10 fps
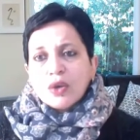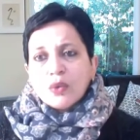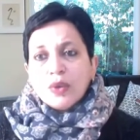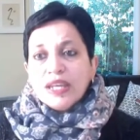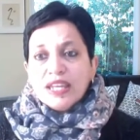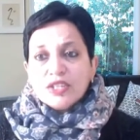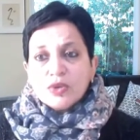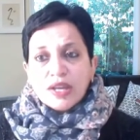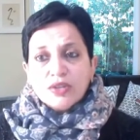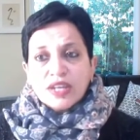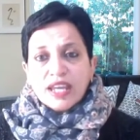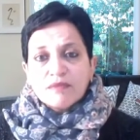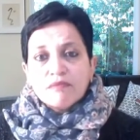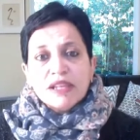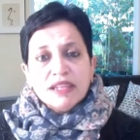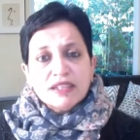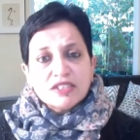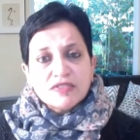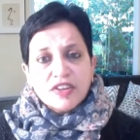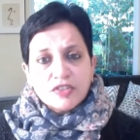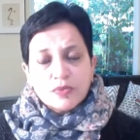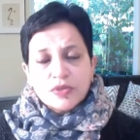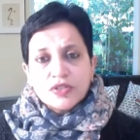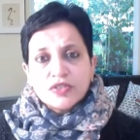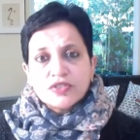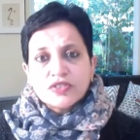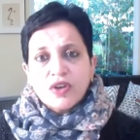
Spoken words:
We need to educate millions of entrepreneurs